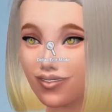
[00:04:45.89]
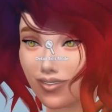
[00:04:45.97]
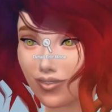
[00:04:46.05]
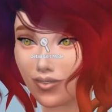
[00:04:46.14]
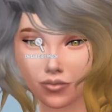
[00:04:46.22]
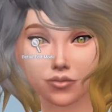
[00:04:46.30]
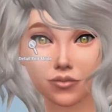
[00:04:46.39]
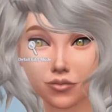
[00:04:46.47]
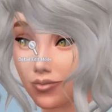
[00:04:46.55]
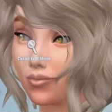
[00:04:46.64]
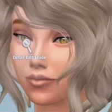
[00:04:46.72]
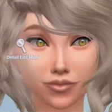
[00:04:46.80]
that wasn't like
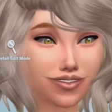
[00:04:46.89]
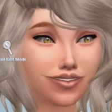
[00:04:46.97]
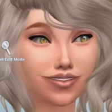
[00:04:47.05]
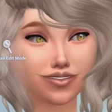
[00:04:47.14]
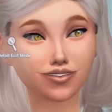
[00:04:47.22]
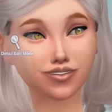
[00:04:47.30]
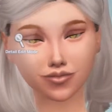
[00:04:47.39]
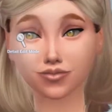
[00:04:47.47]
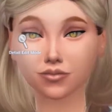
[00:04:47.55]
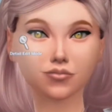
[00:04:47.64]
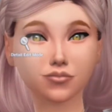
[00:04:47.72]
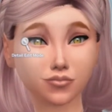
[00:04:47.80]
too long and
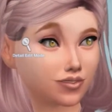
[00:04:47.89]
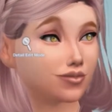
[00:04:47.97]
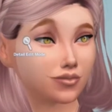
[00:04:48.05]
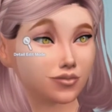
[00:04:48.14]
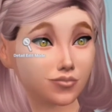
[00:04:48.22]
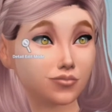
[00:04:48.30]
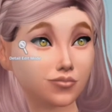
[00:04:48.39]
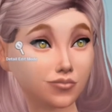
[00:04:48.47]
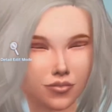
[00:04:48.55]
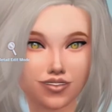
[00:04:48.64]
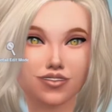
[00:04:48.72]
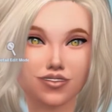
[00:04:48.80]
wasn't
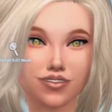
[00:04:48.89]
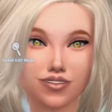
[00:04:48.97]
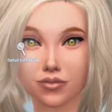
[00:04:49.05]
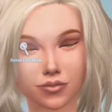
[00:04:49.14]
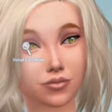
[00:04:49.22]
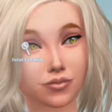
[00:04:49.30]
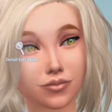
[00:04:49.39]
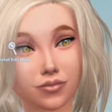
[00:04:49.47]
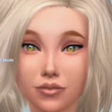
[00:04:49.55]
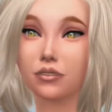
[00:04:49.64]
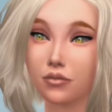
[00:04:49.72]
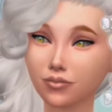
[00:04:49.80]
too
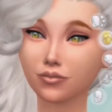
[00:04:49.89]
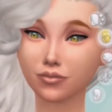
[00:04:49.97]
muted or,